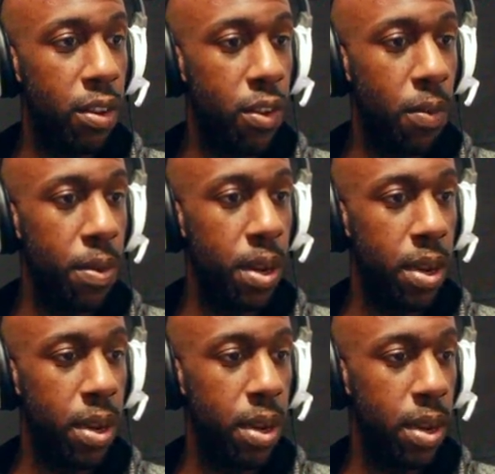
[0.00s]
is open.
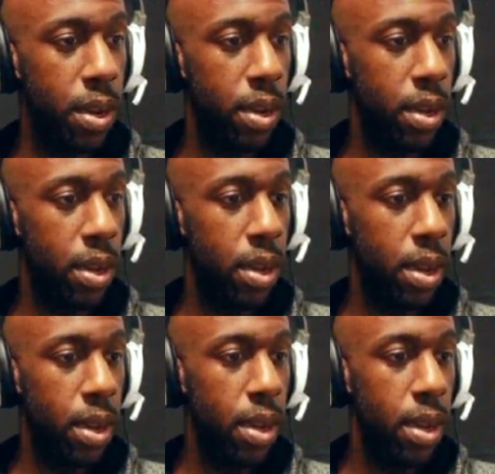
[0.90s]

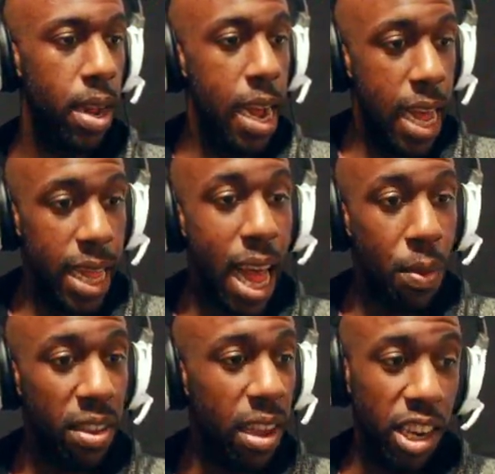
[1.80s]
That
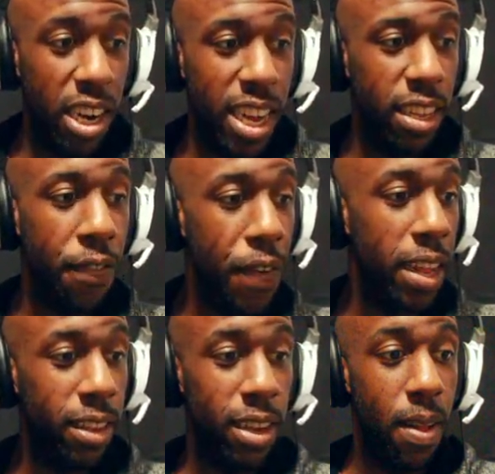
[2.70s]
was such an easy
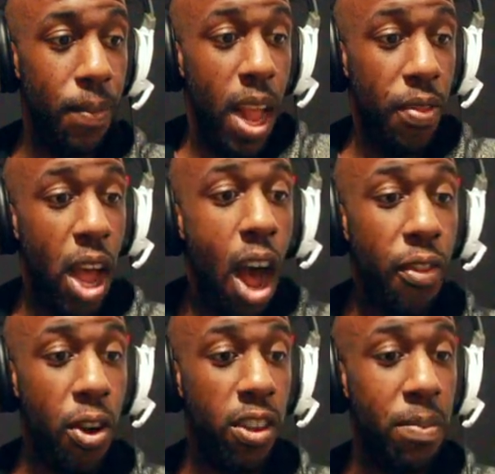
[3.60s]
fit. The
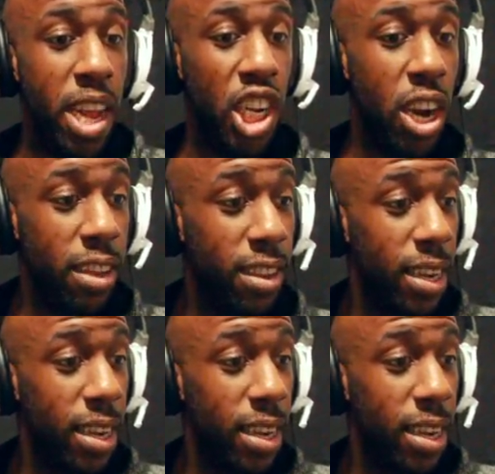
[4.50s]
others may just